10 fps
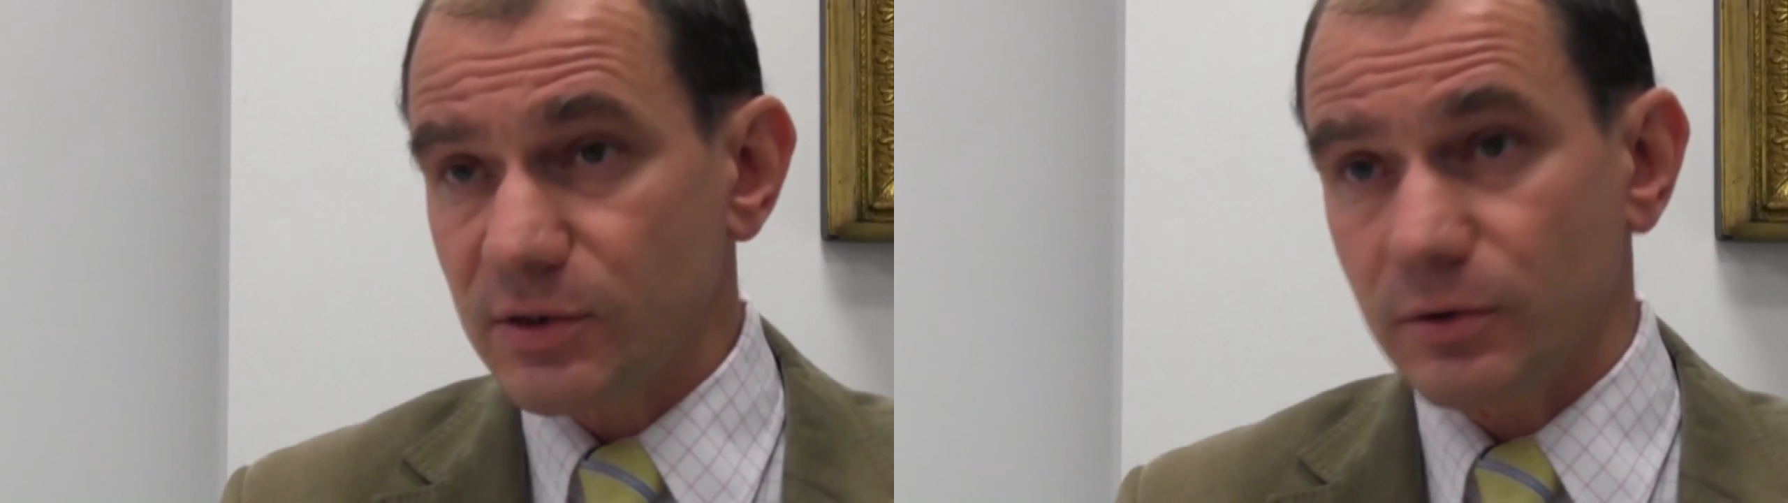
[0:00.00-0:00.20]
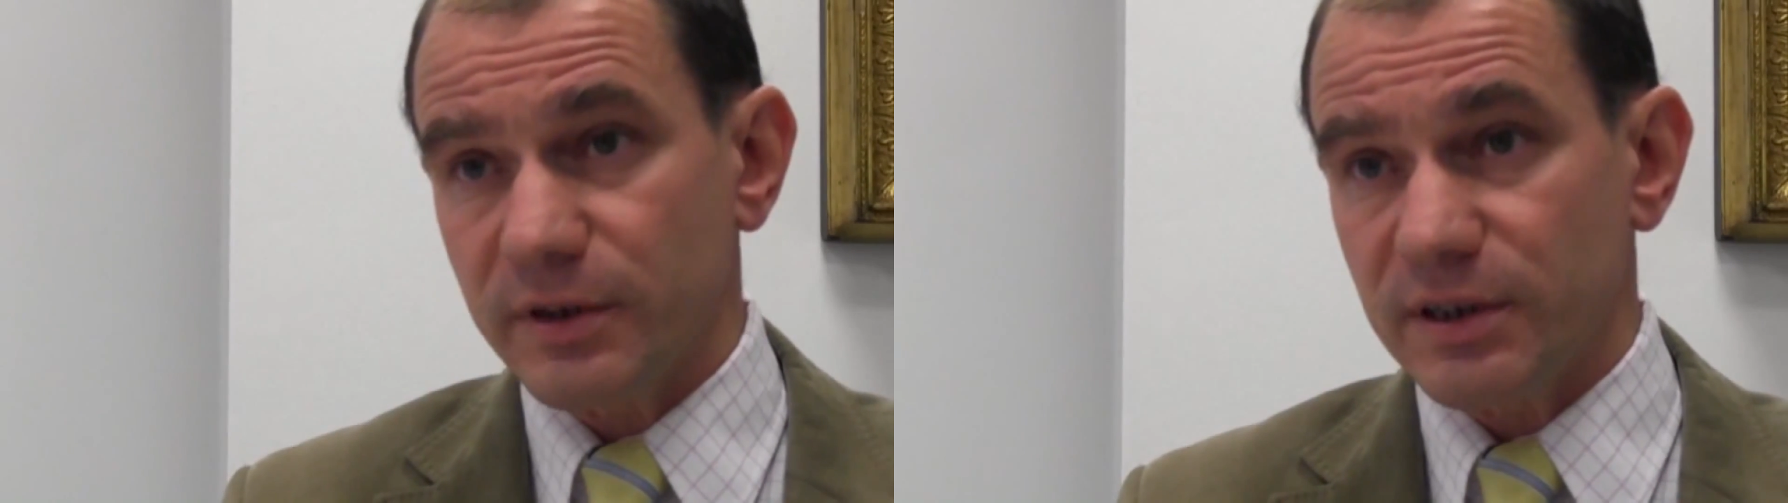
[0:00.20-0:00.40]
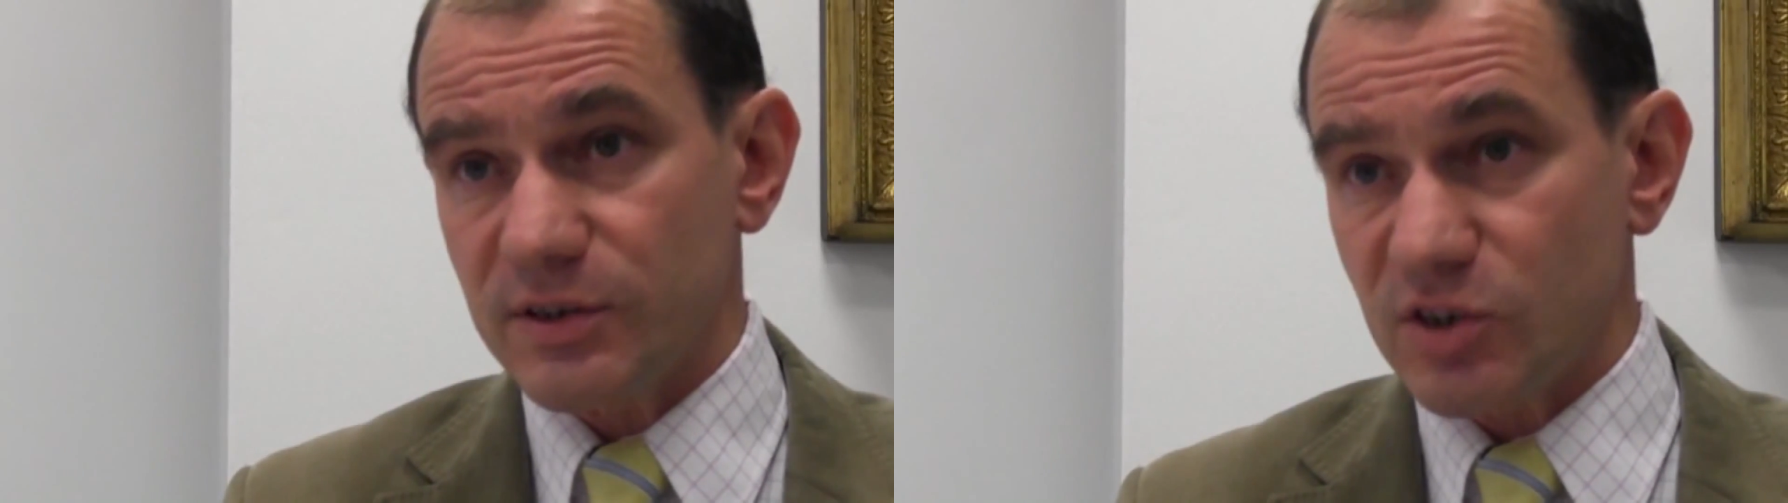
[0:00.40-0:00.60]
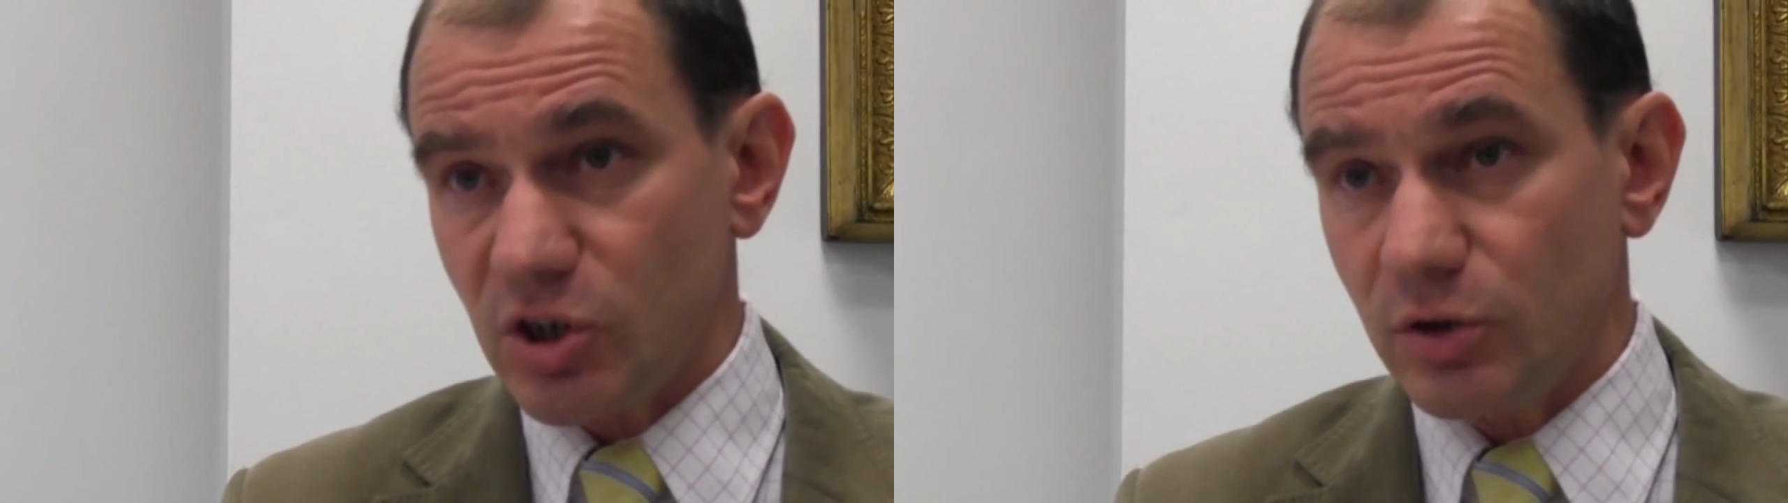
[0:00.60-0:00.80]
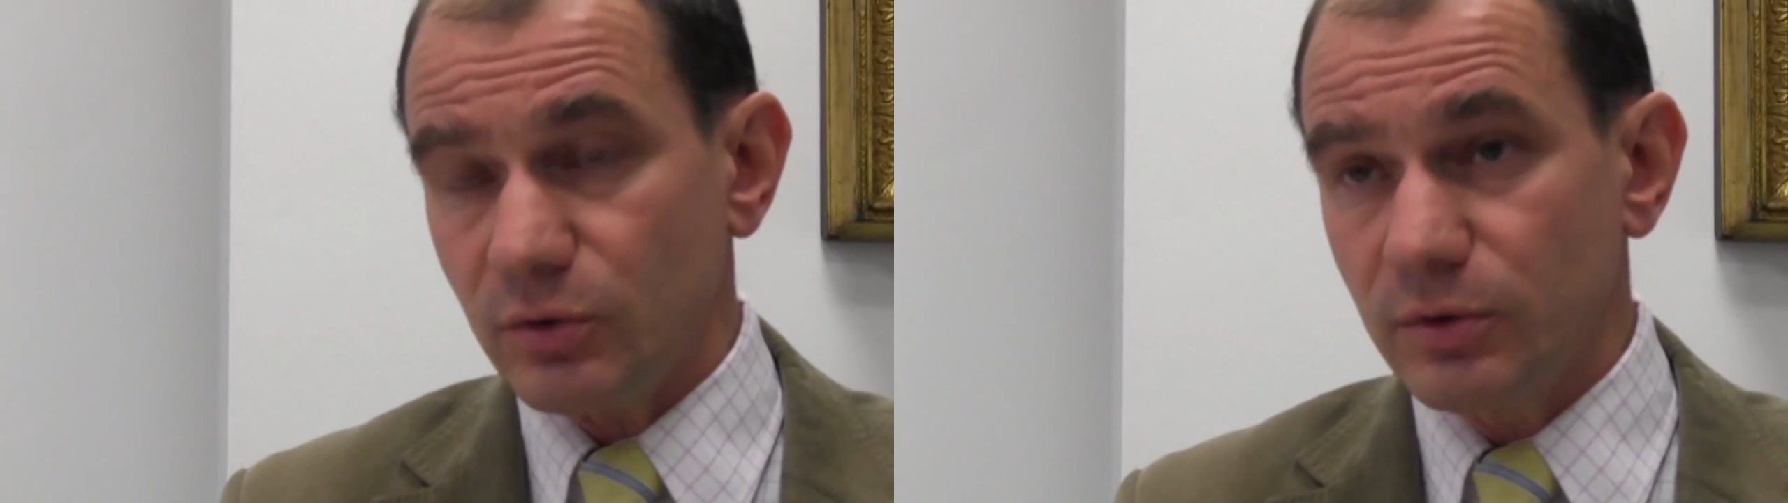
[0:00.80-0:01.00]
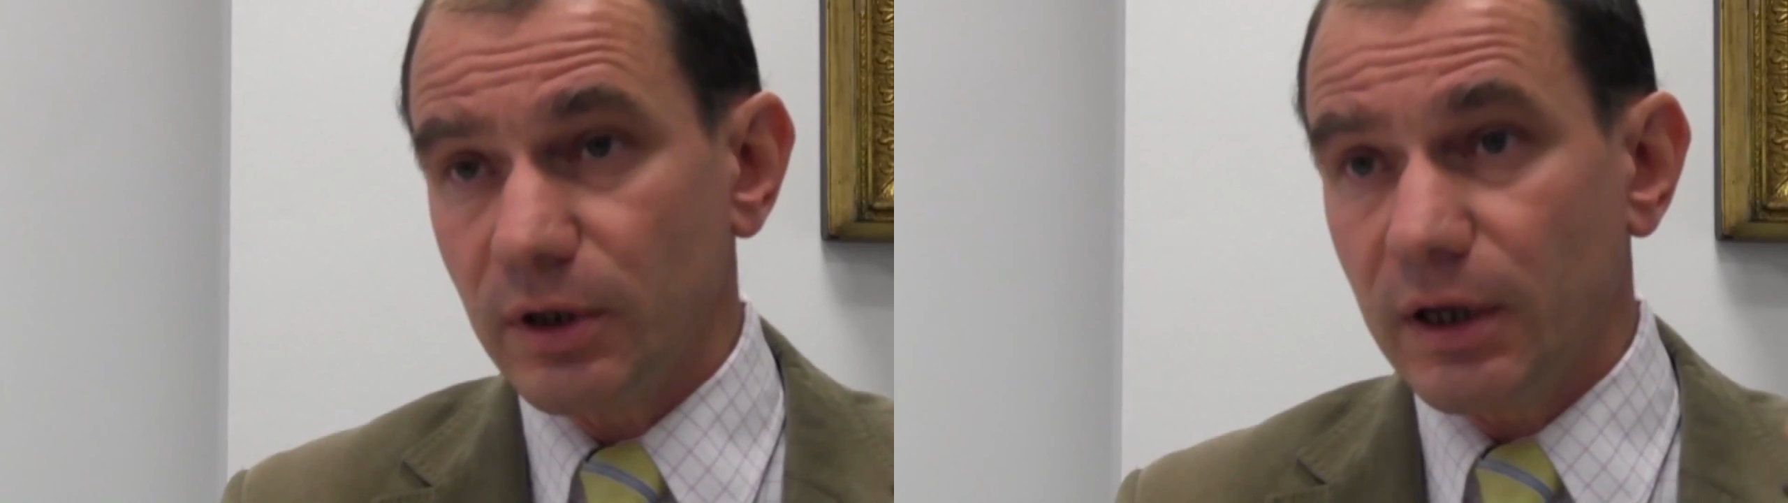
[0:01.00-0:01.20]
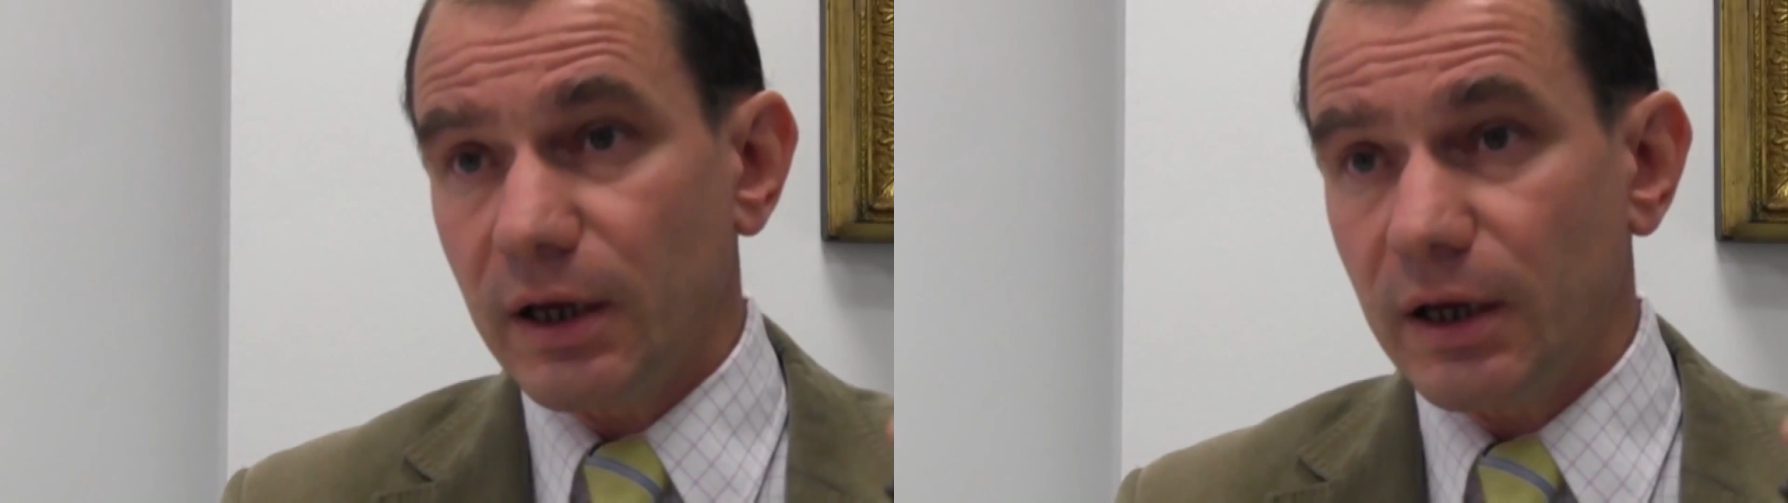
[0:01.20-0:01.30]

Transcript: so that is new.